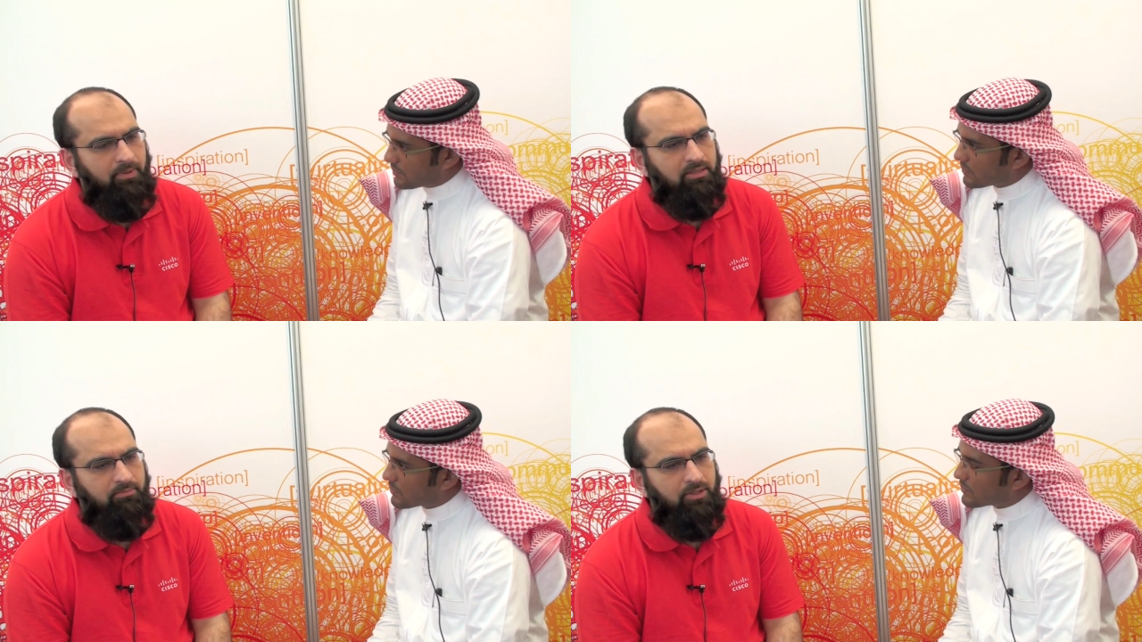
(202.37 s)

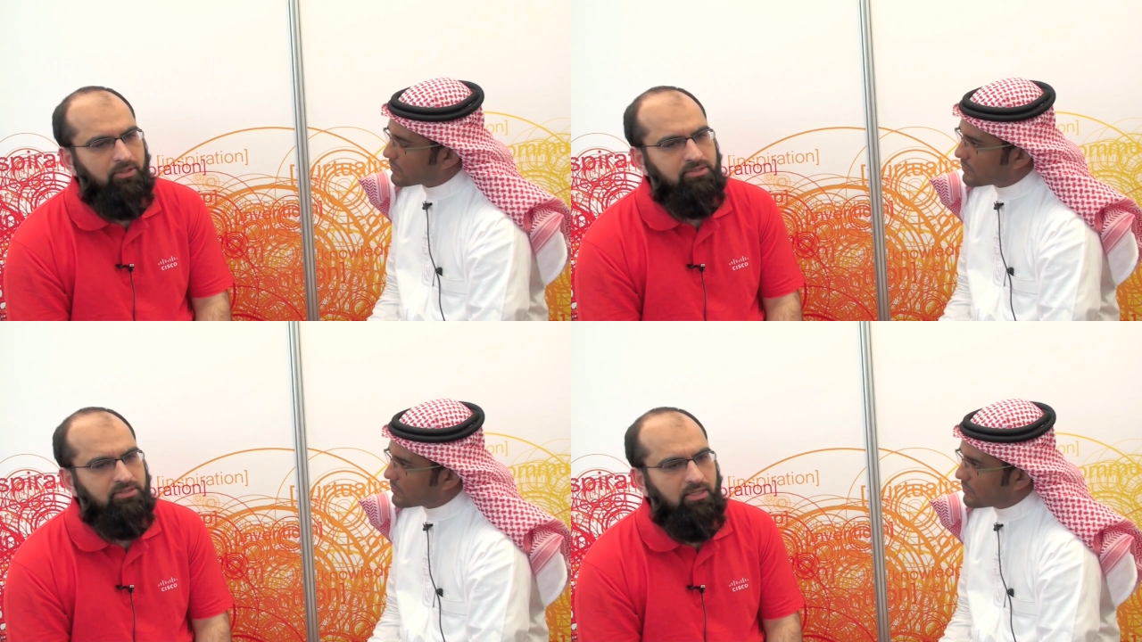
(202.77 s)
Speaker 1: but
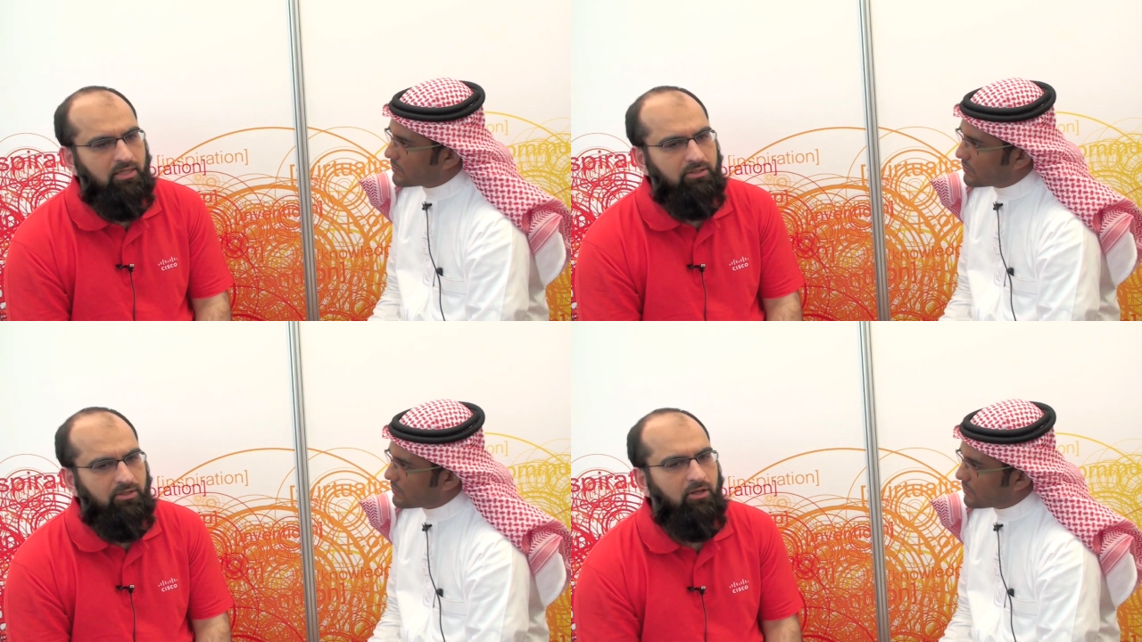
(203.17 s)
because
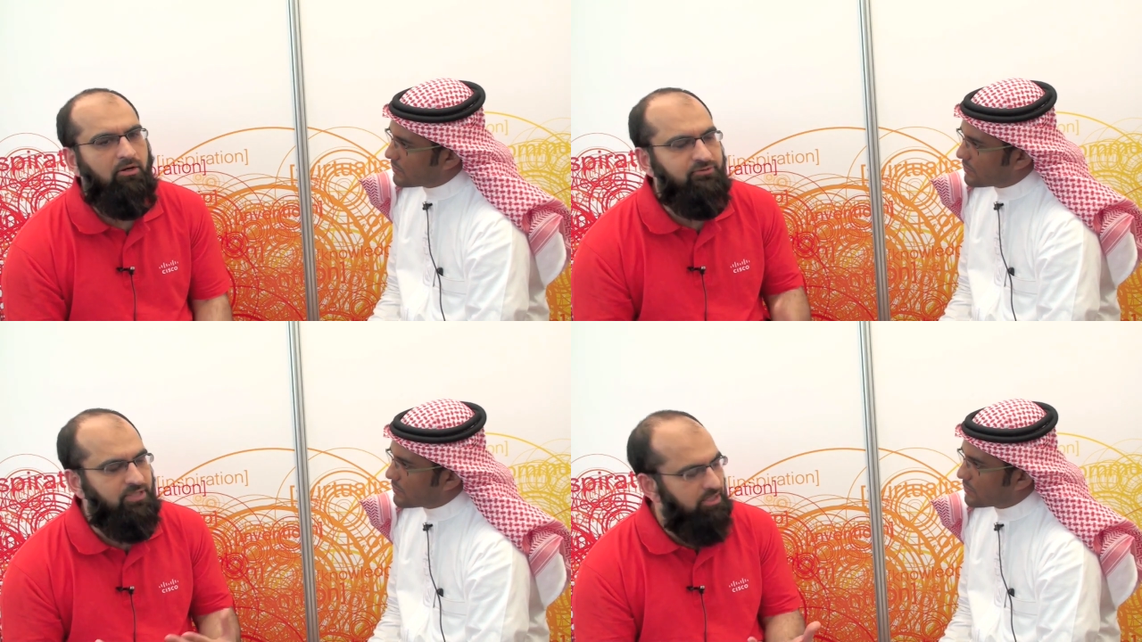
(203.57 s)
uh, there are a
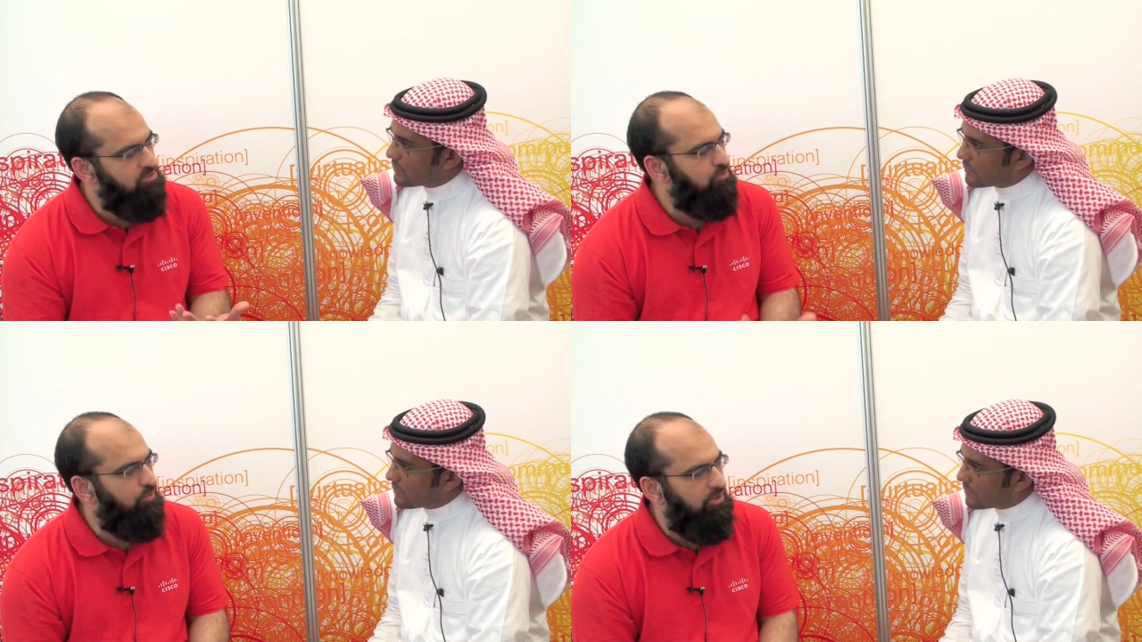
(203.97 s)
lot of
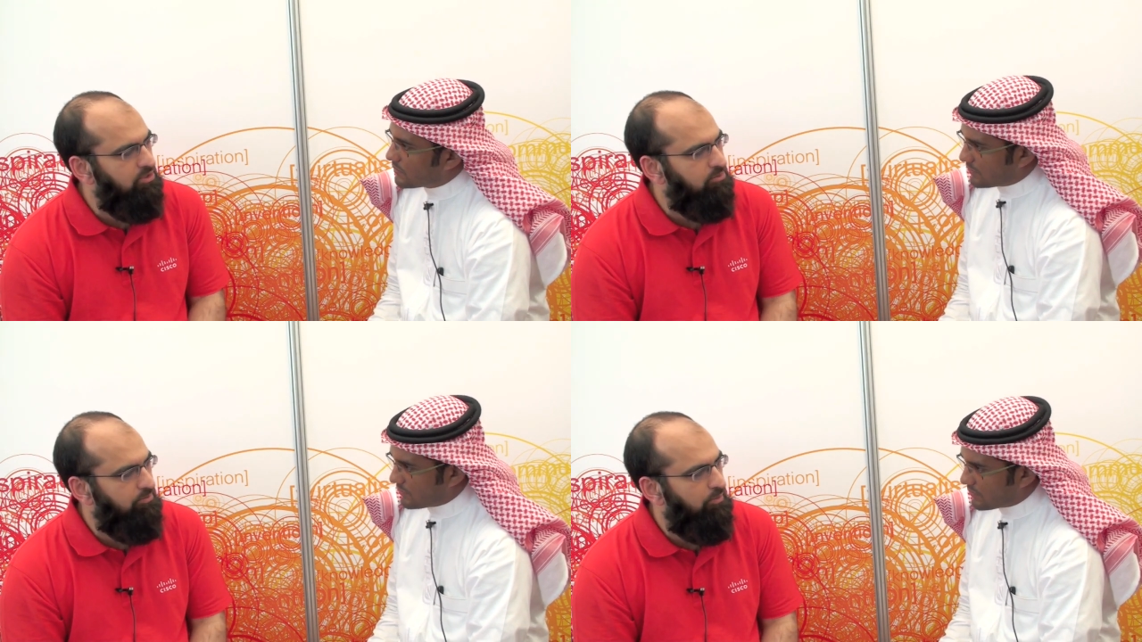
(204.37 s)
challenges which
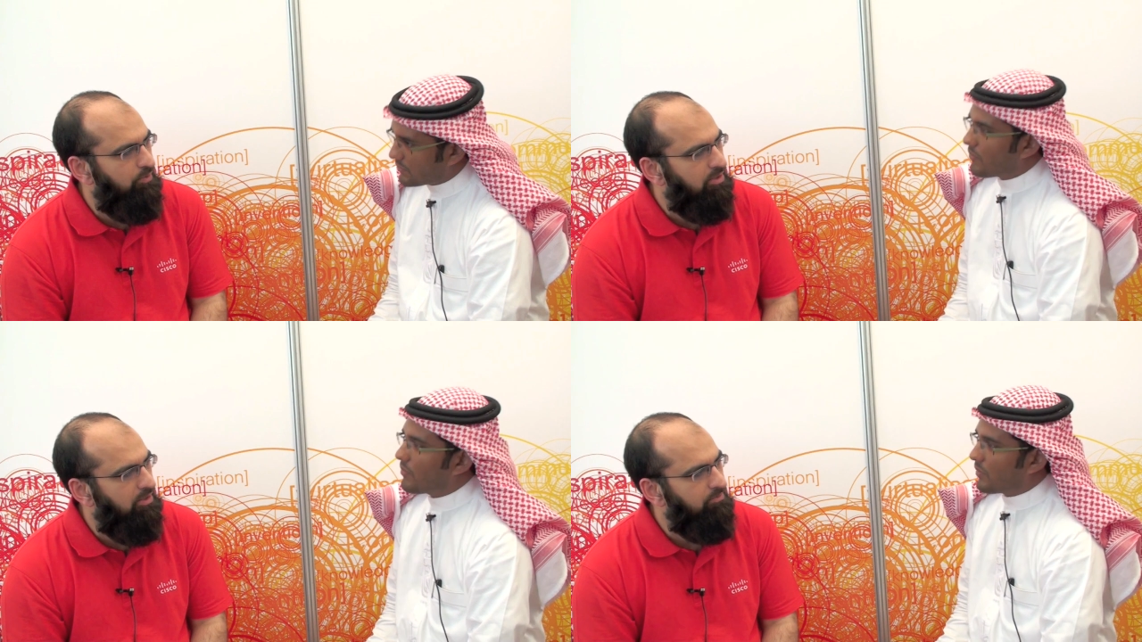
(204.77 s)
needs to be
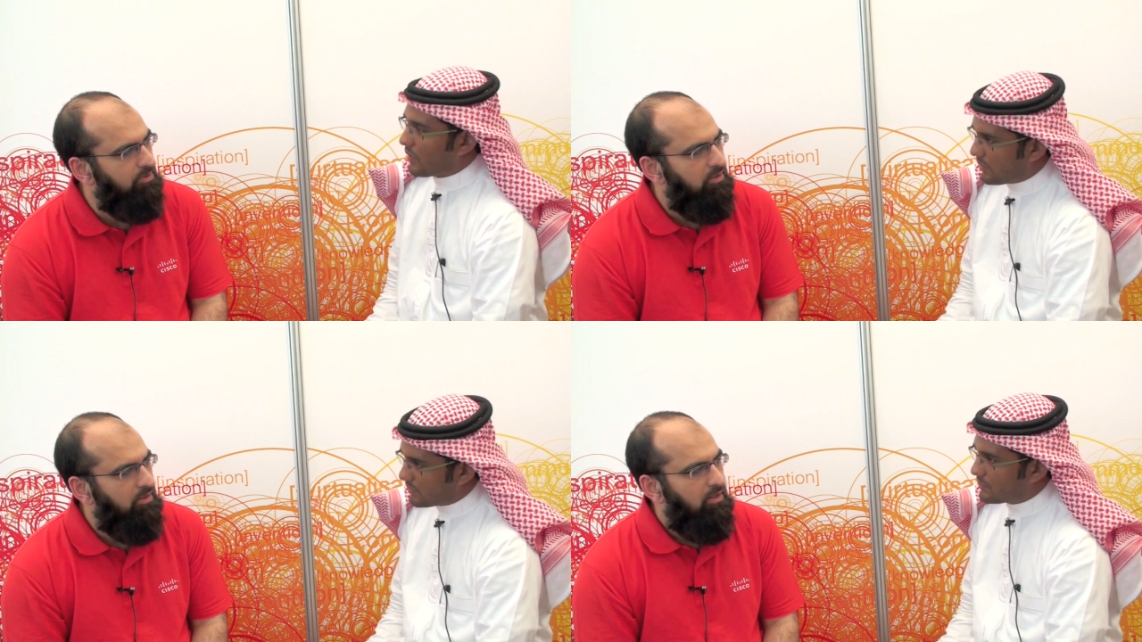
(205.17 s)
overcome.
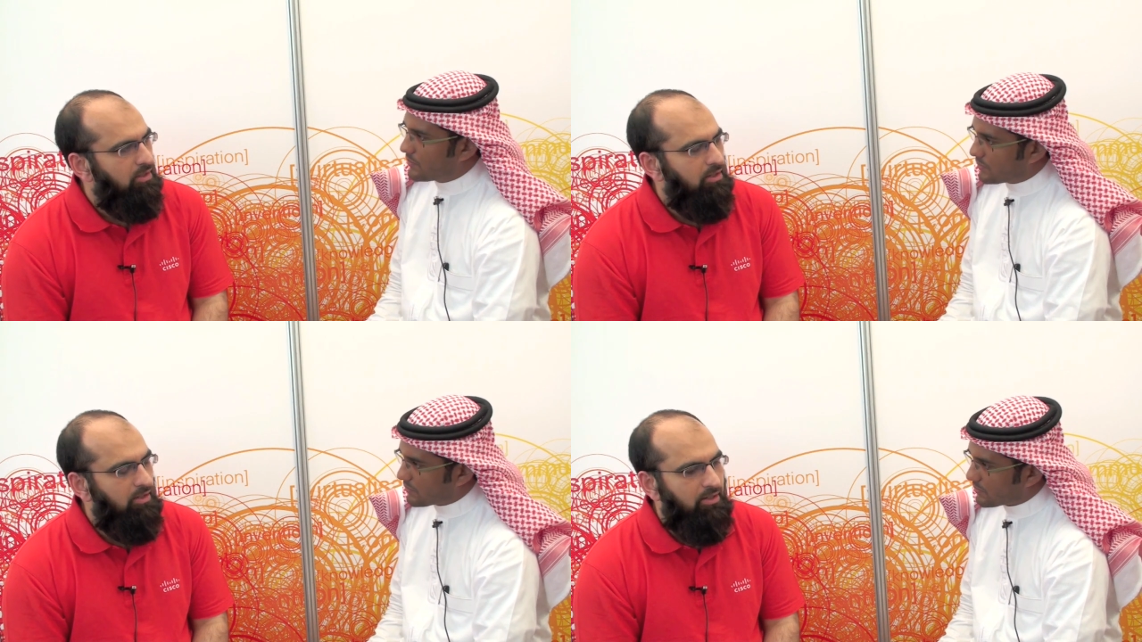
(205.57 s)

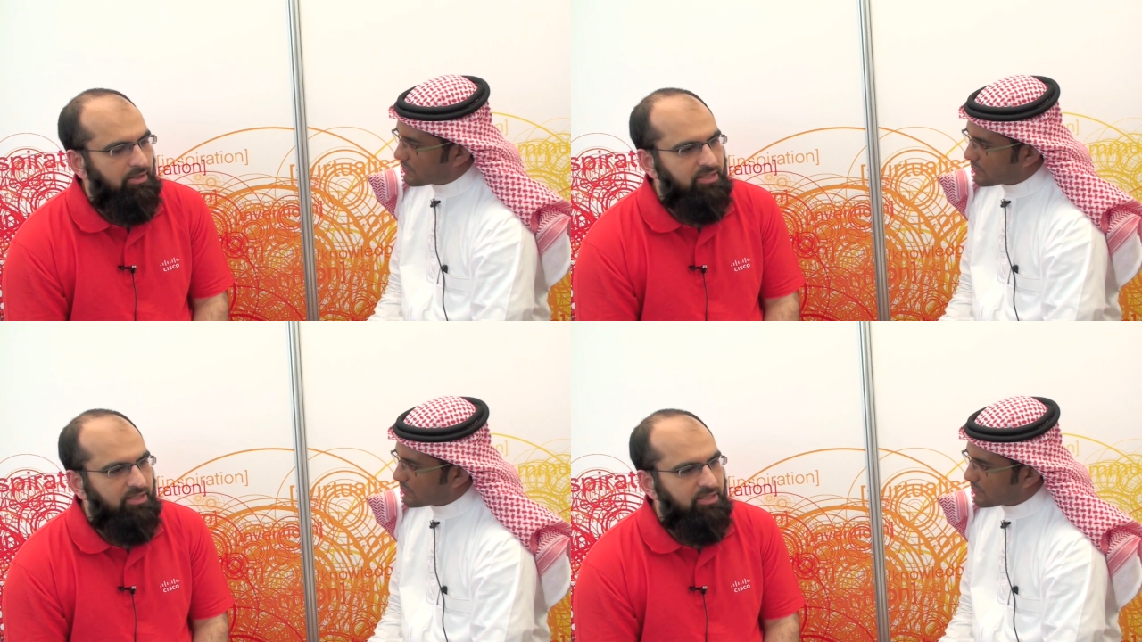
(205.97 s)
Uh,